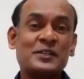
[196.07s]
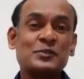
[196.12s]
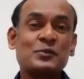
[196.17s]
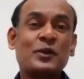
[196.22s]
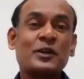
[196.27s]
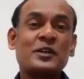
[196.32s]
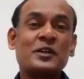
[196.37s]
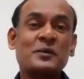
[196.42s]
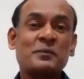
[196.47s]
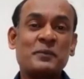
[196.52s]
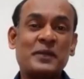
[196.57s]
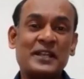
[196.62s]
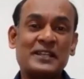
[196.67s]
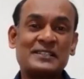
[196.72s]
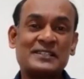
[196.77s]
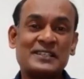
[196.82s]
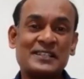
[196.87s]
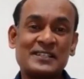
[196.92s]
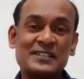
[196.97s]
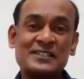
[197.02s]
what it
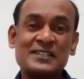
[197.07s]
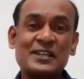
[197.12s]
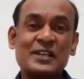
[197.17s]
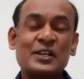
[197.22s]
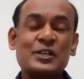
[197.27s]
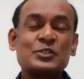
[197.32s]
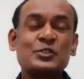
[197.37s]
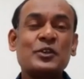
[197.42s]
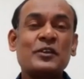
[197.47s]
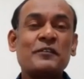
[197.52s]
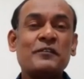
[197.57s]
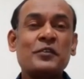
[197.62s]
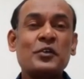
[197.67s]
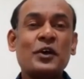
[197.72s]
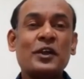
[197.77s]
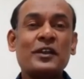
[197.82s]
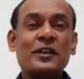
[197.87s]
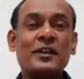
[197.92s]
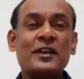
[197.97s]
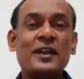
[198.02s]
makes sense. So if you
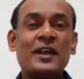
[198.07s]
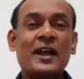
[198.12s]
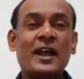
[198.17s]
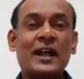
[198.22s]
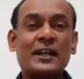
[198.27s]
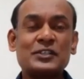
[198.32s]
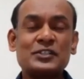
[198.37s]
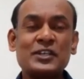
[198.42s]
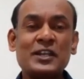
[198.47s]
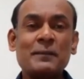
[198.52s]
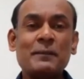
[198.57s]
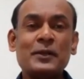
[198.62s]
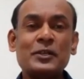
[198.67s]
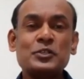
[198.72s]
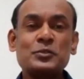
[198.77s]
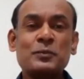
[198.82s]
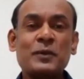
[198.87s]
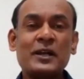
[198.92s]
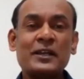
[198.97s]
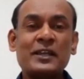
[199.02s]
are actually
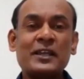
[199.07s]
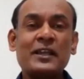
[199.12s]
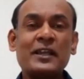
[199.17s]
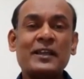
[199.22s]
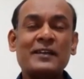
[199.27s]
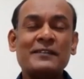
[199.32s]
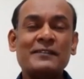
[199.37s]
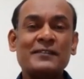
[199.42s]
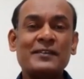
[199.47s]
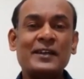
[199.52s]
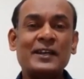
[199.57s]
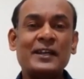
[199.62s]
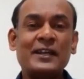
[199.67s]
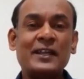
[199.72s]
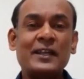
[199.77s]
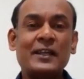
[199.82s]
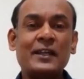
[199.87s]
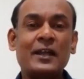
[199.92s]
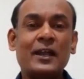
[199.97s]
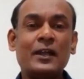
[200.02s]
benchmarking every
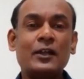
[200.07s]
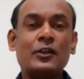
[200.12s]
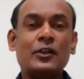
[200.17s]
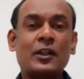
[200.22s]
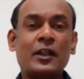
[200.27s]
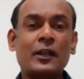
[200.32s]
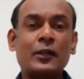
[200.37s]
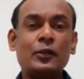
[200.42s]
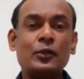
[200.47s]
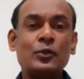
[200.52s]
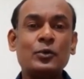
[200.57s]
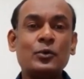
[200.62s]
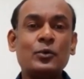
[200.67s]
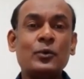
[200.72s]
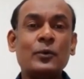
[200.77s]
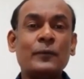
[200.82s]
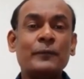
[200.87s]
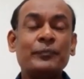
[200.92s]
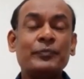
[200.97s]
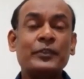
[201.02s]
day and trying
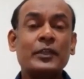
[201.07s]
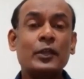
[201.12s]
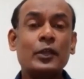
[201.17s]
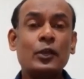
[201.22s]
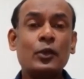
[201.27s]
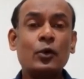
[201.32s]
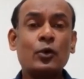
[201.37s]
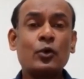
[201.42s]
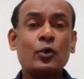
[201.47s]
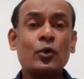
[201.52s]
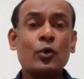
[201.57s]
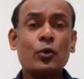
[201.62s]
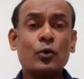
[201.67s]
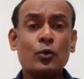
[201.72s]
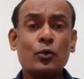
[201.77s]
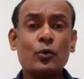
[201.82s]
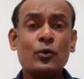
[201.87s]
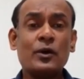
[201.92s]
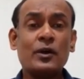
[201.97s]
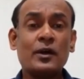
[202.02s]
to look
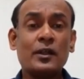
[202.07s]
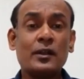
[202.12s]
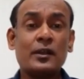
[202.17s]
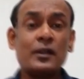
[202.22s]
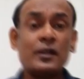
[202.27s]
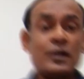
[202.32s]
over